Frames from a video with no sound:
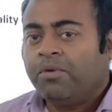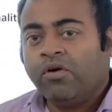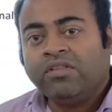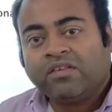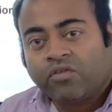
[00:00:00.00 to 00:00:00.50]

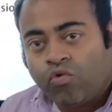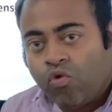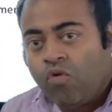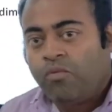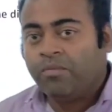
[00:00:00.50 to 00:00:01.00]
beyond the
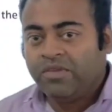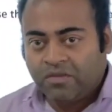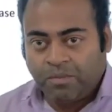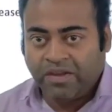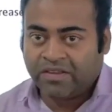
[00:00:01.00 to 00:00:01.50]
scope of this
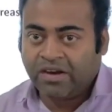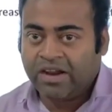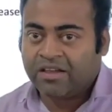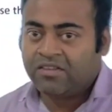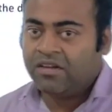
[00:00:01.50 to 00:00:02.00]
present
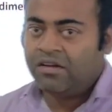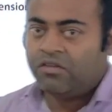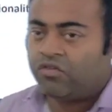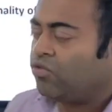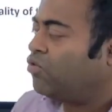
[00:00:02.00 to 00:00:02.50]
lecture,
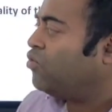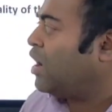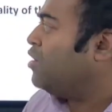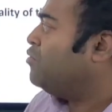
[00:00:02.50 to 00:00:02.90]
so I